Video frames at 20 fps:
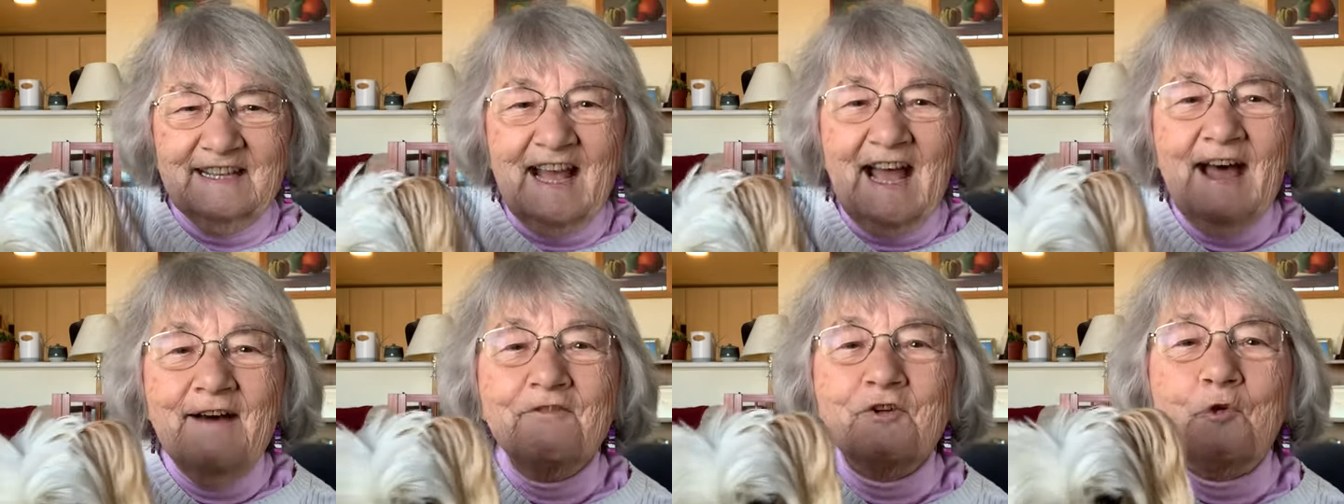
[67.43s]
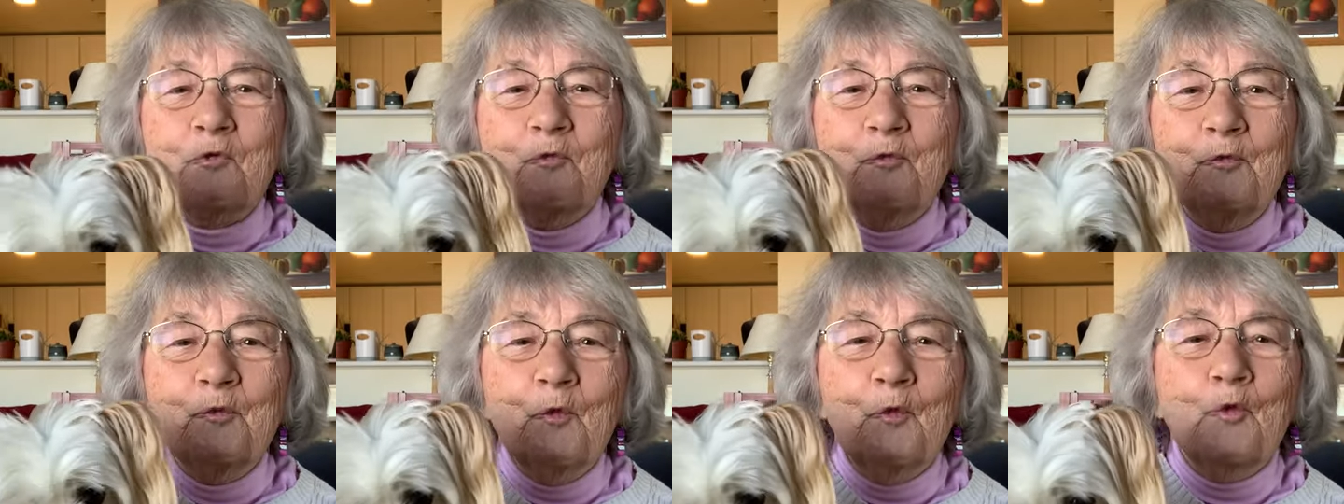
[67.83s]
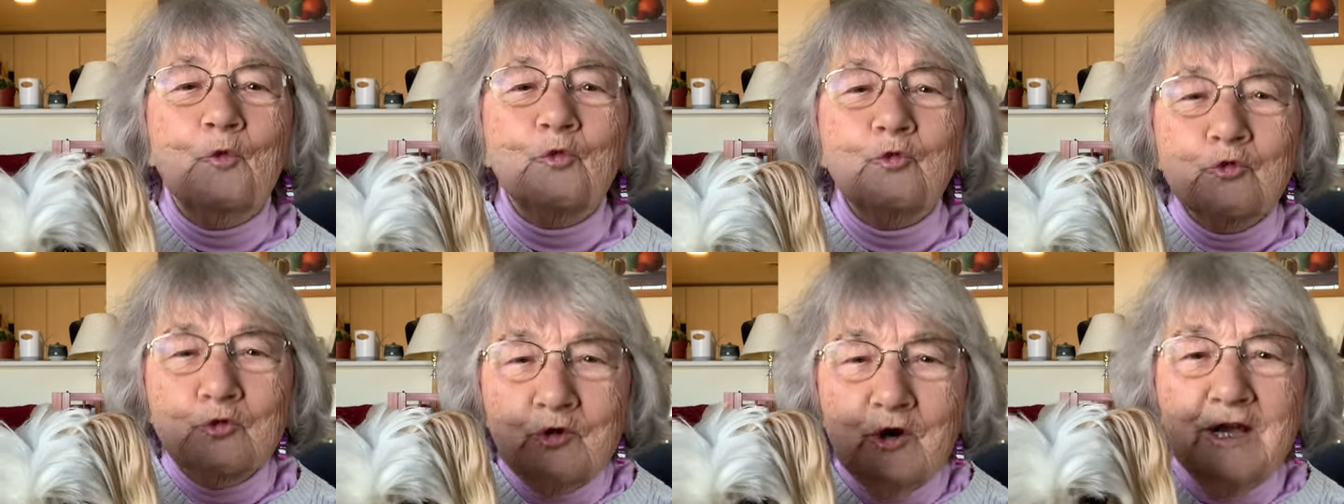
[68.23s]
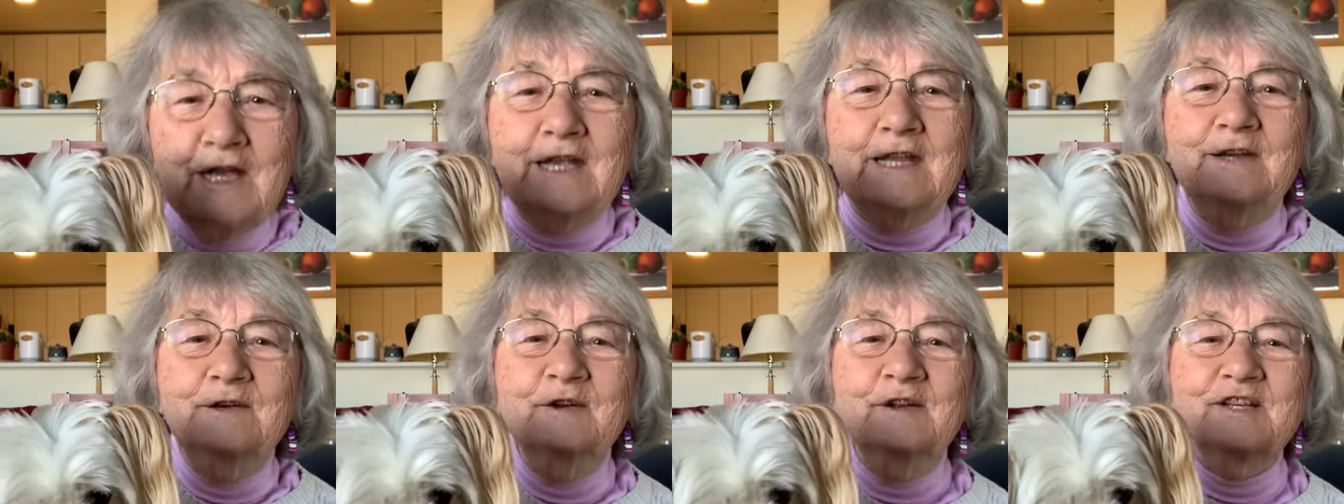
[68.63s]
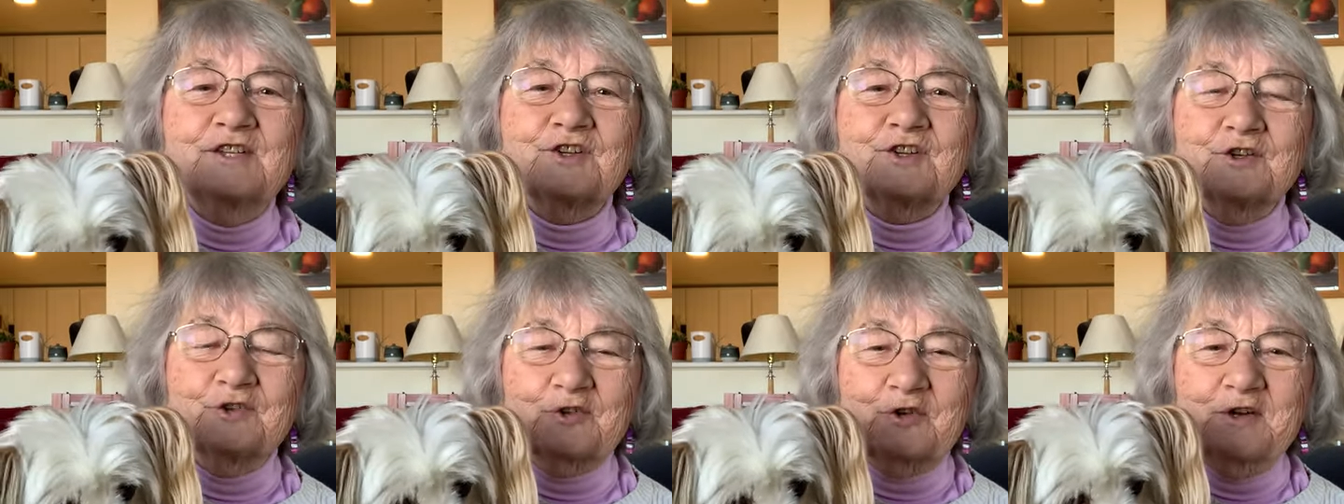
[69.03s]
Have a great
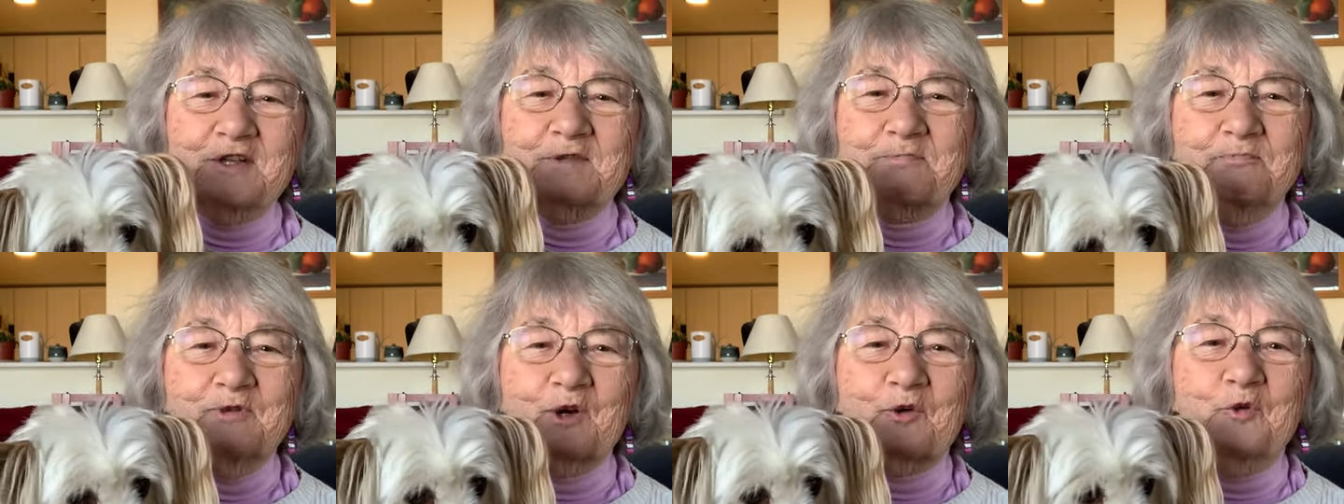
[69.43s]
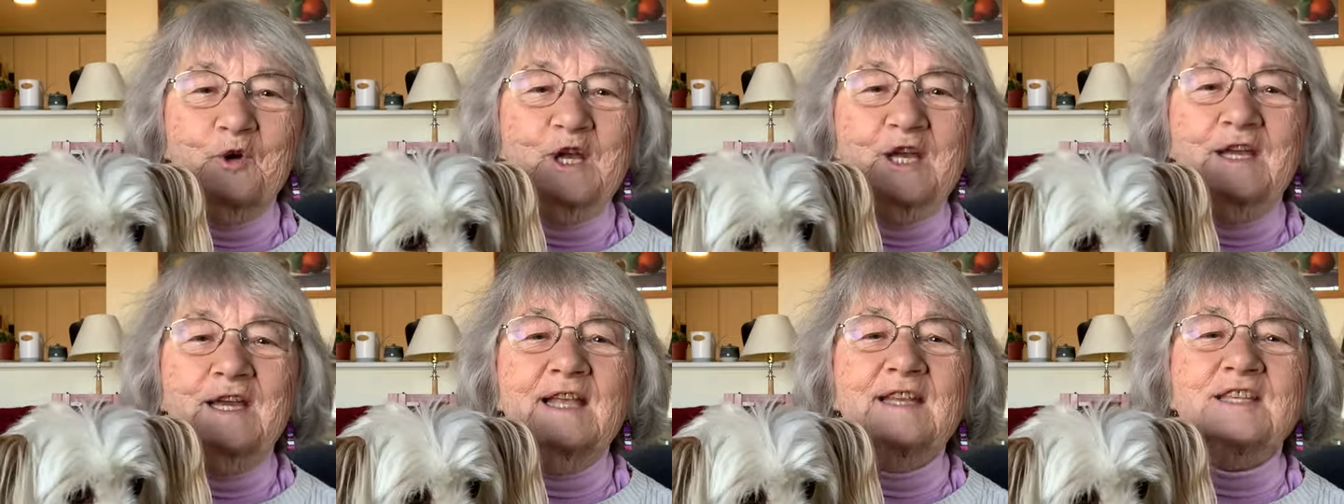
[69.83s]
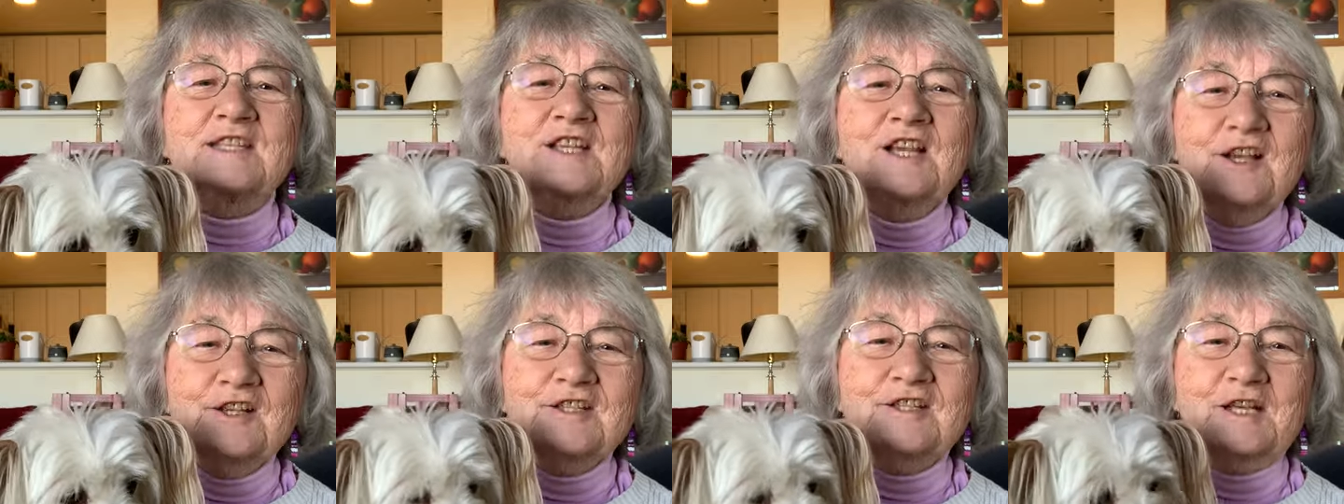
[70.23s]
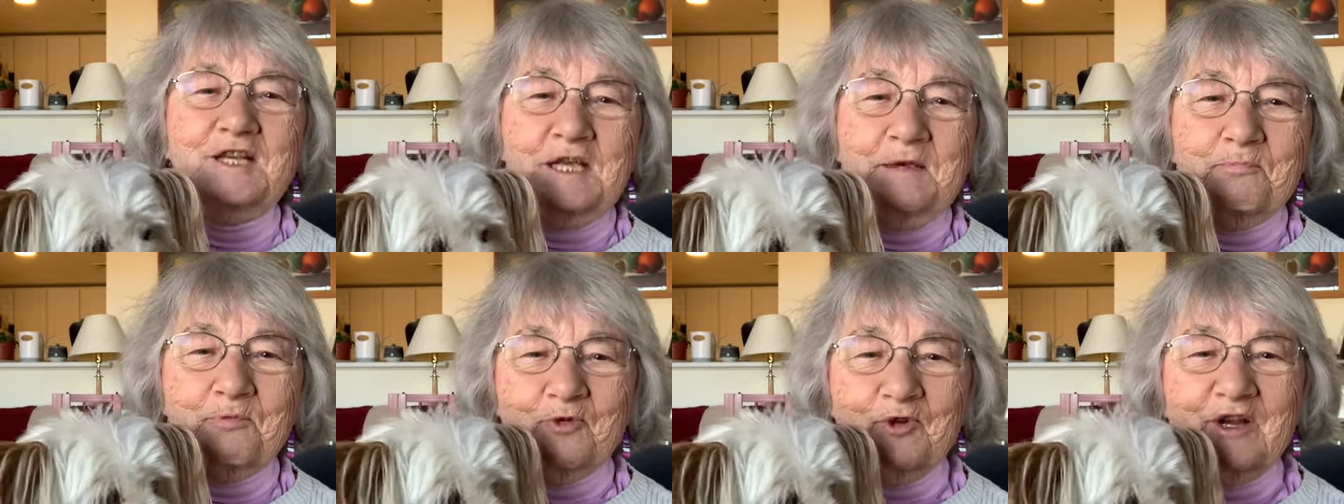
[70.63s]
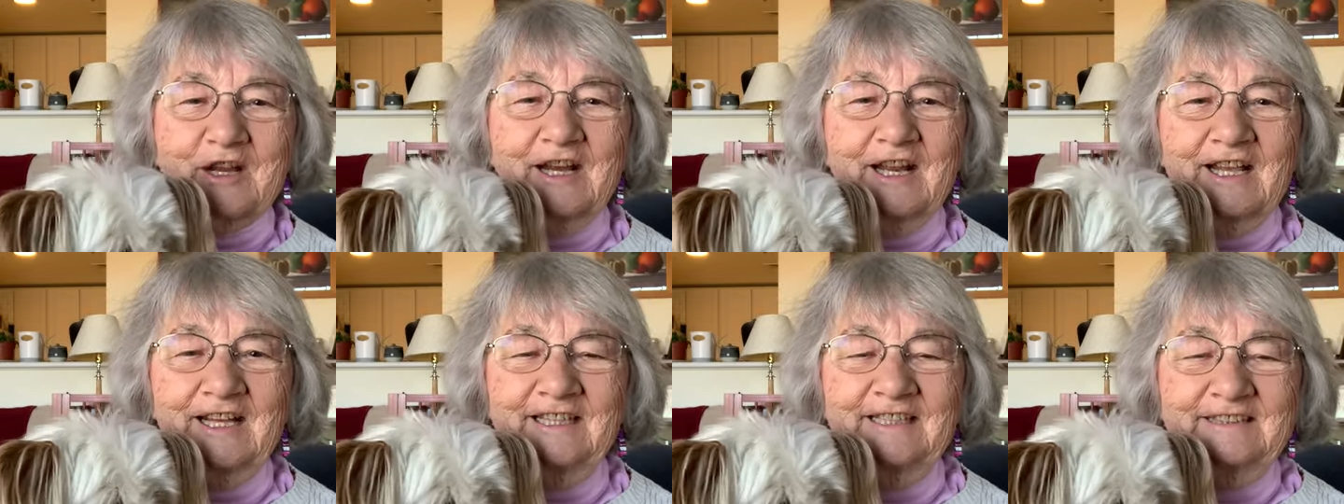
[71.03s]
Children's Book Week, and just keep
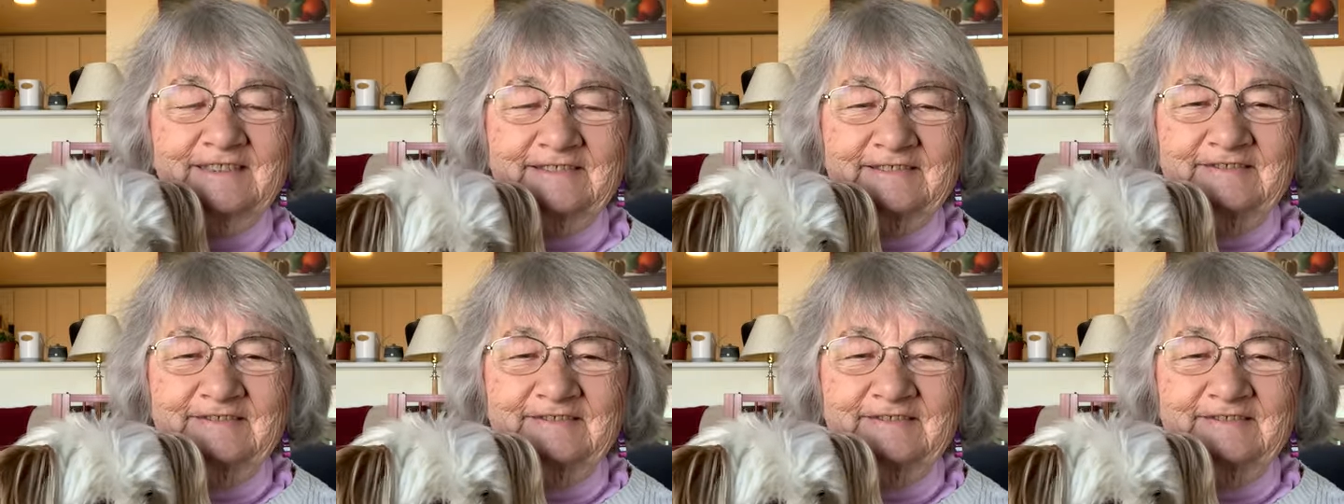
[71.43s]
reading.